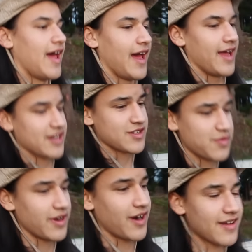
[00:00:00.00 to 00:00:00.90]
And
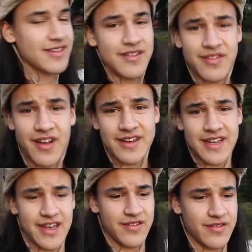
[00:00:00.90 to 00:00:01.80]
we hardly vlogged
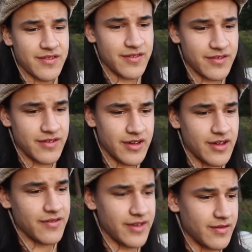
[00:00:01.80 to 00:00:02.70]
any
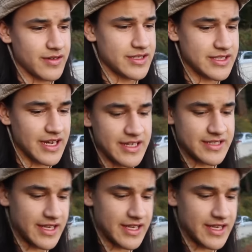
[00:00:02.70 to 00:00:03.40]
of it, which is kind of